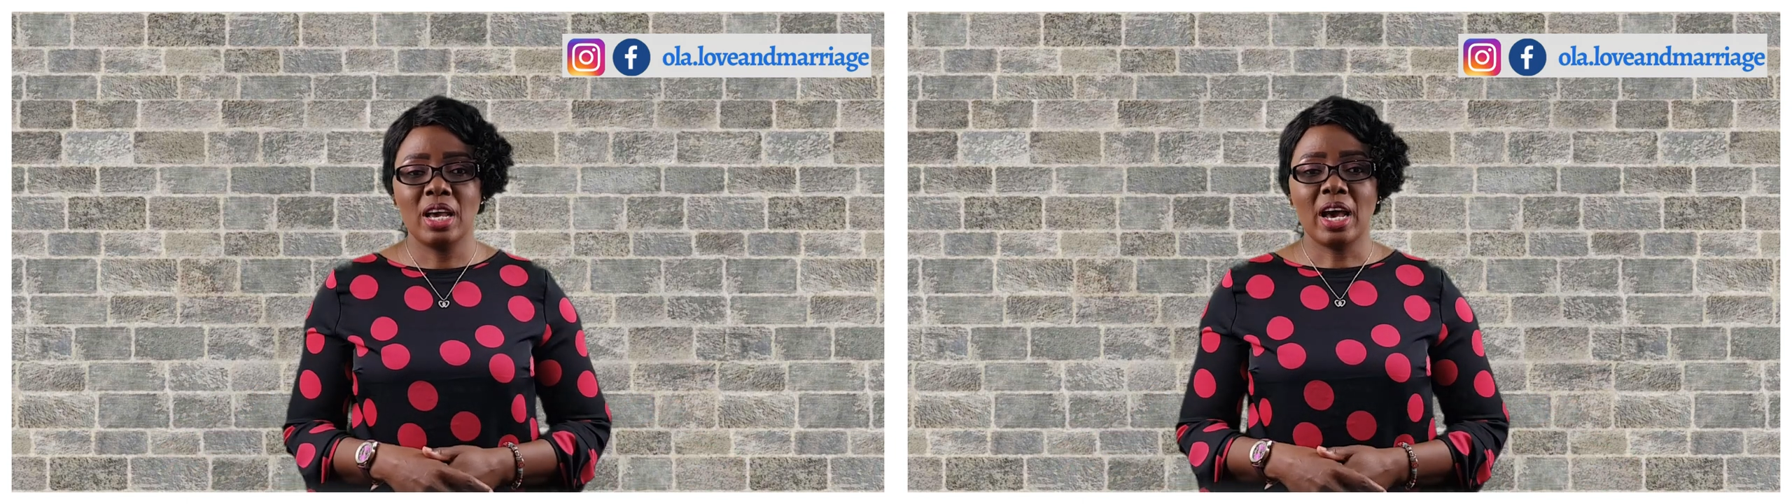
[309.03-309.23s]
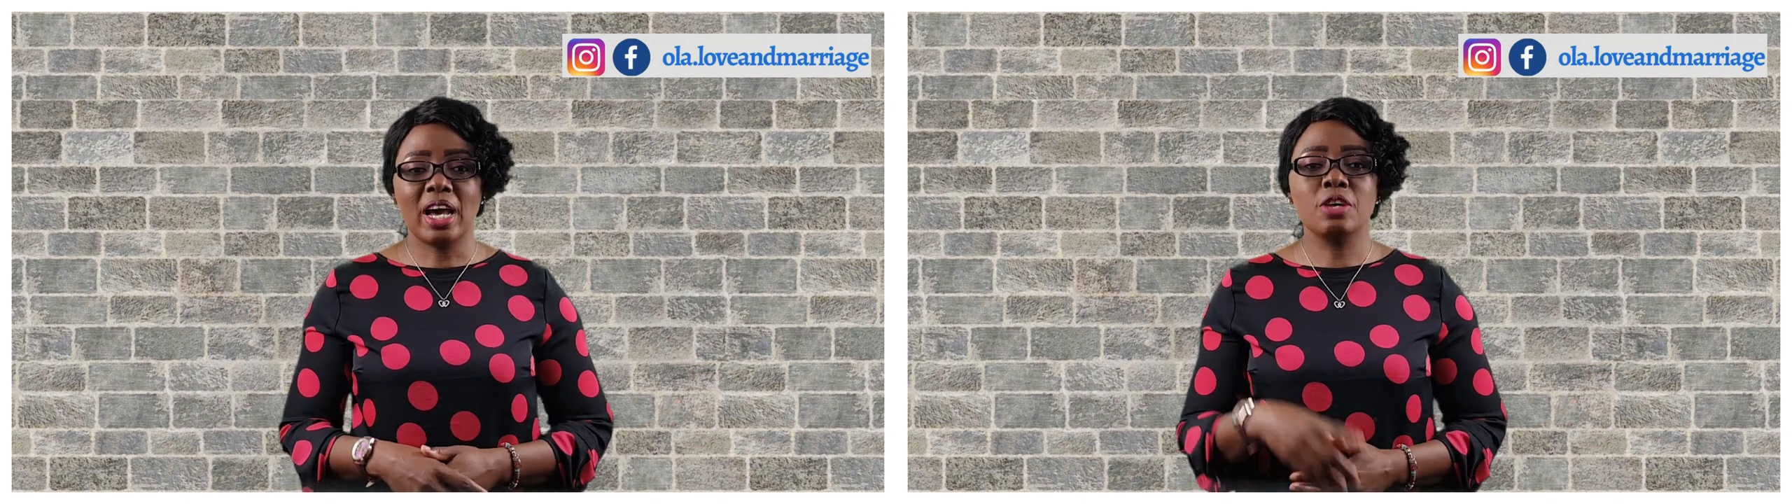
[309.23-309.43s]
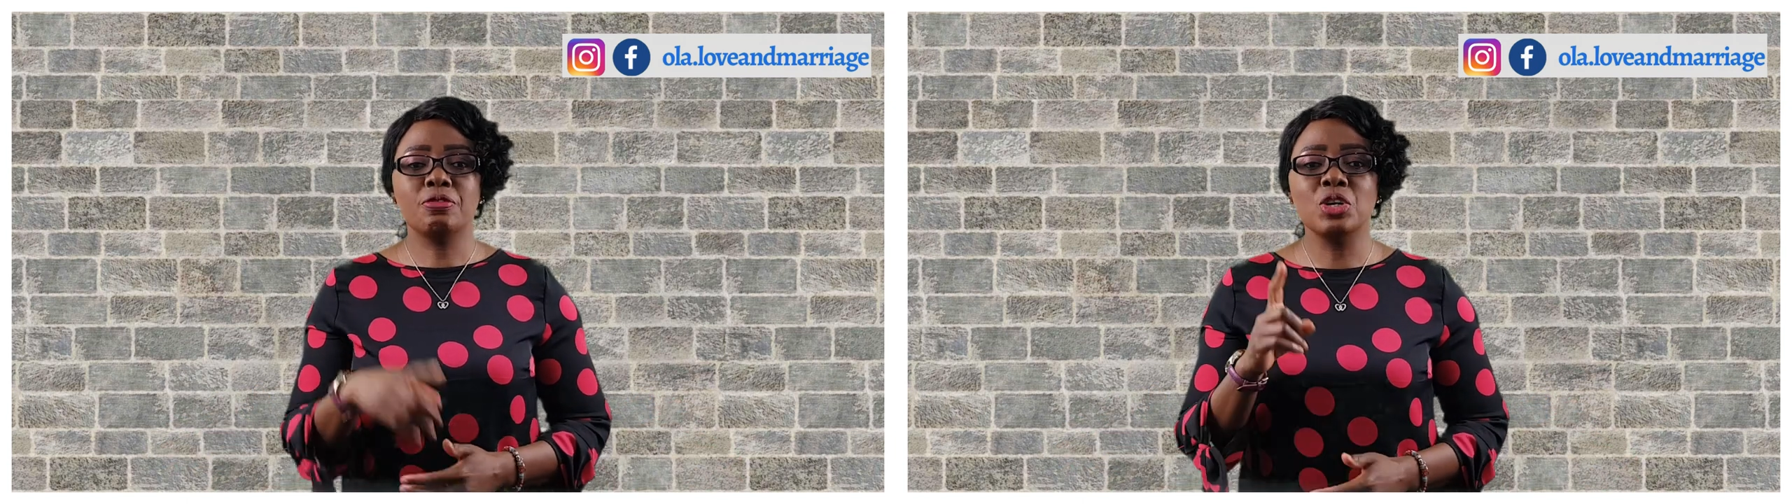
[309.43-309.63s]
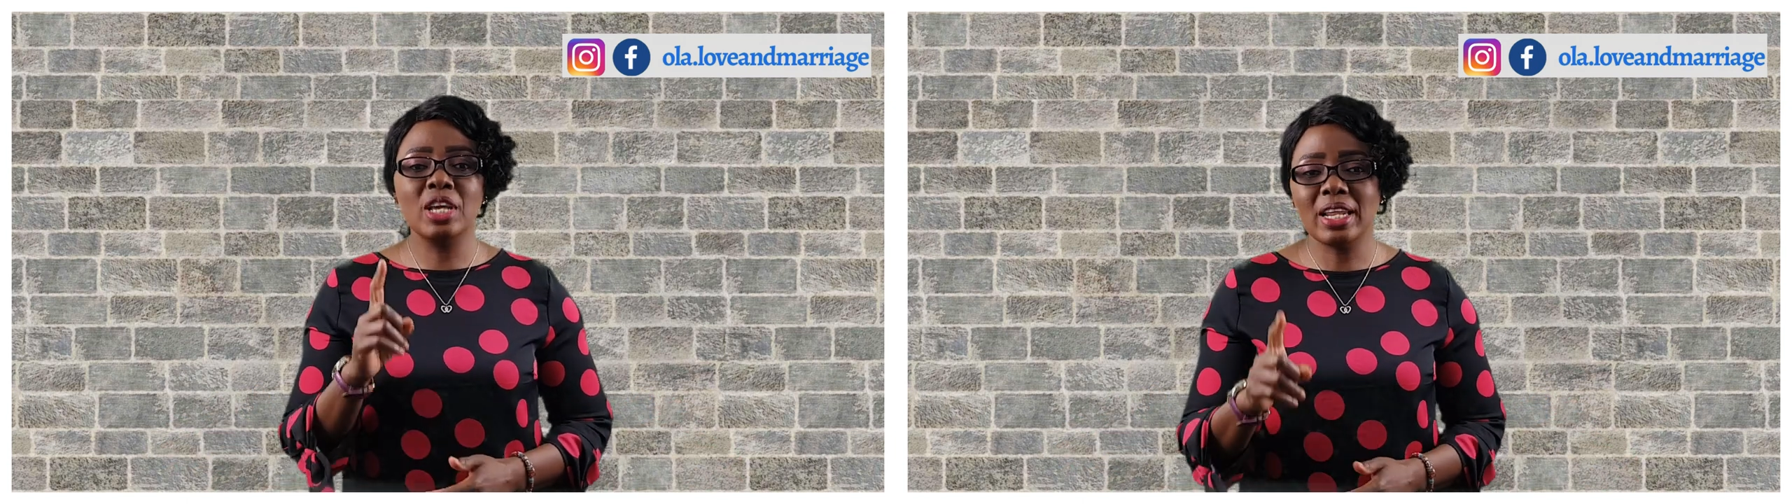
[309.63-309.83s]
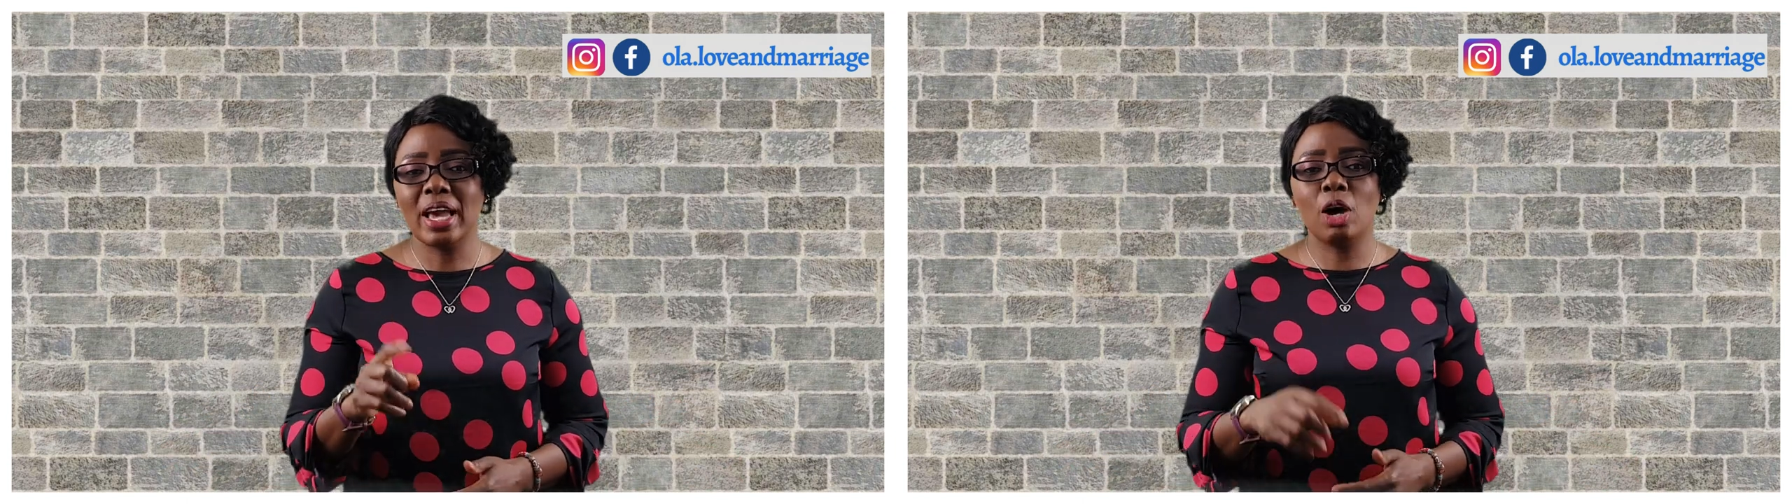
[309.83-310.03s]
And if you
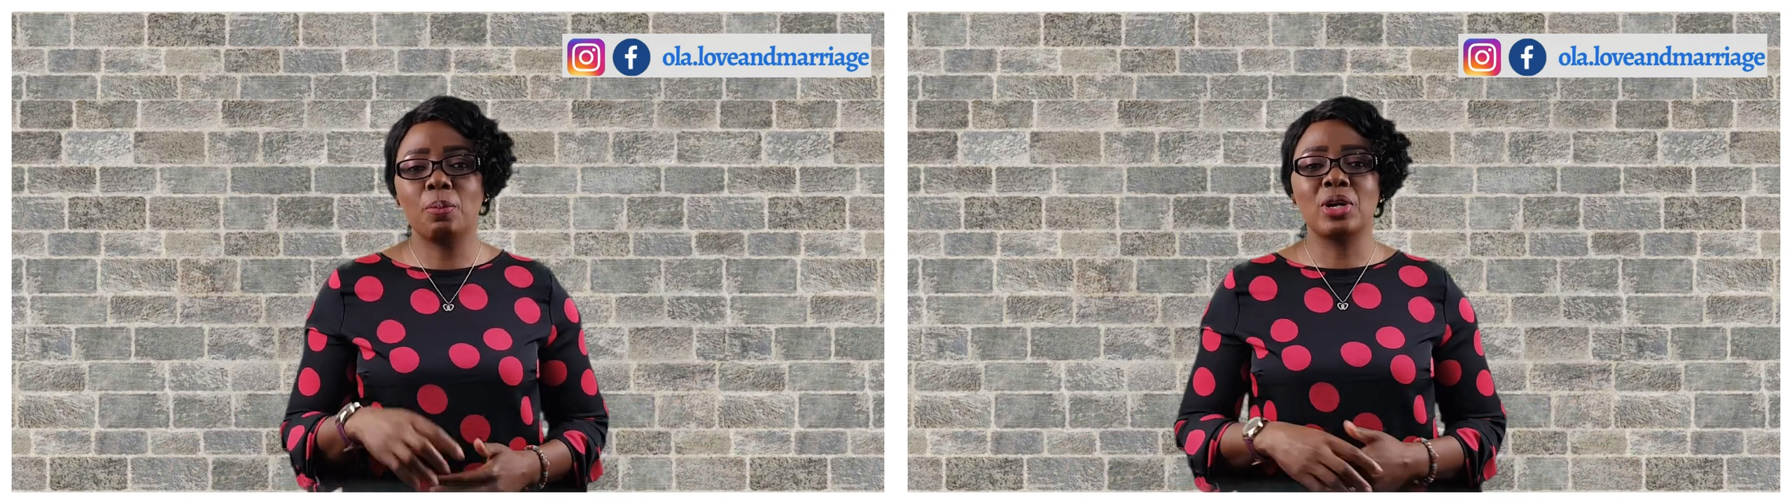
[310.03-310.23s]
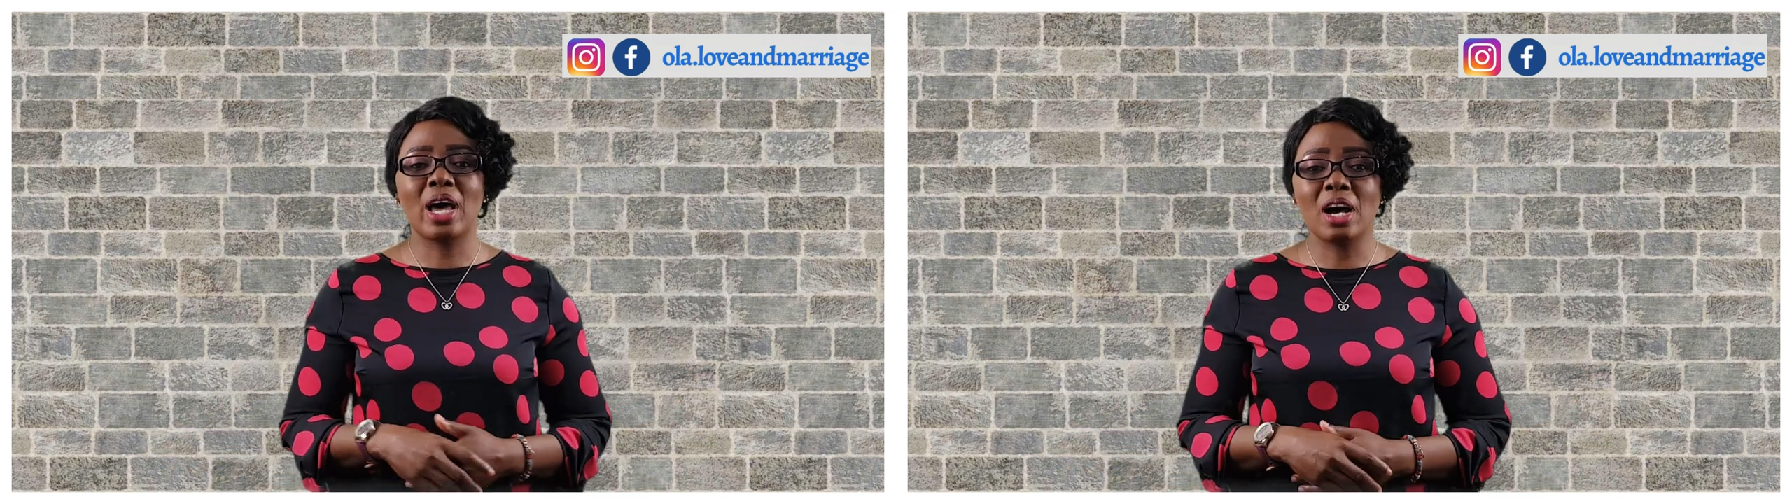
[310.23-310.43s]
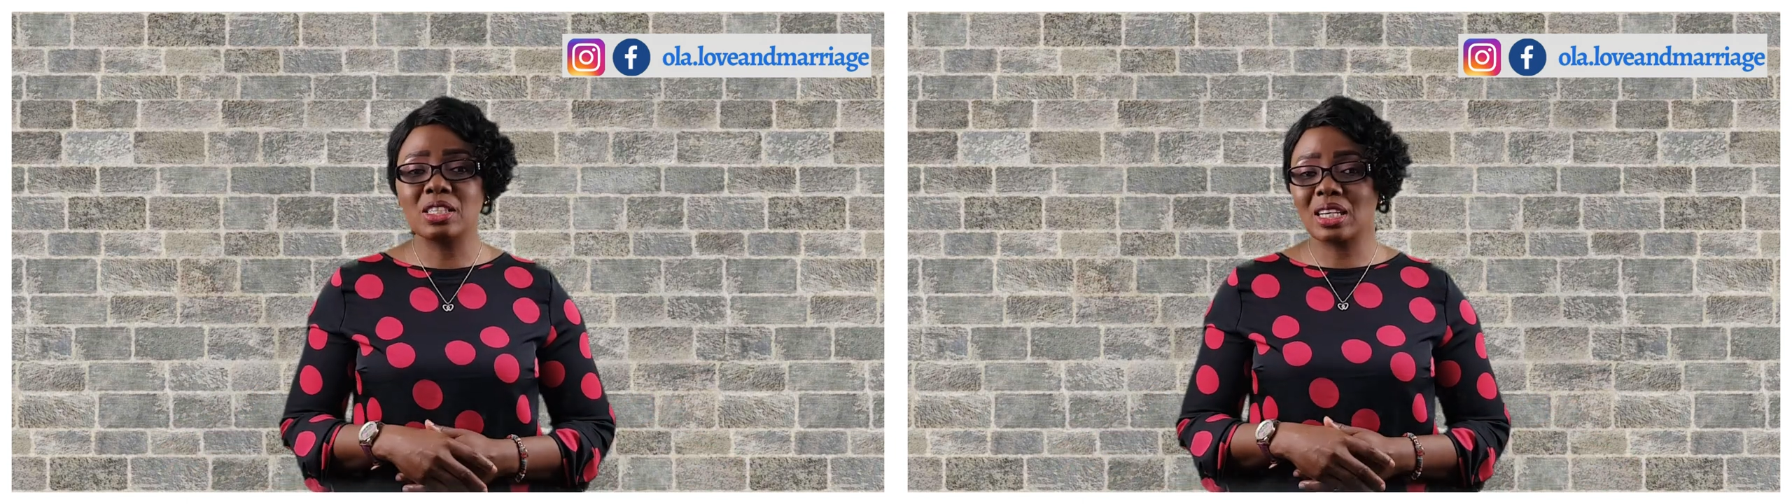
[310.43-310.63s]
need help on how to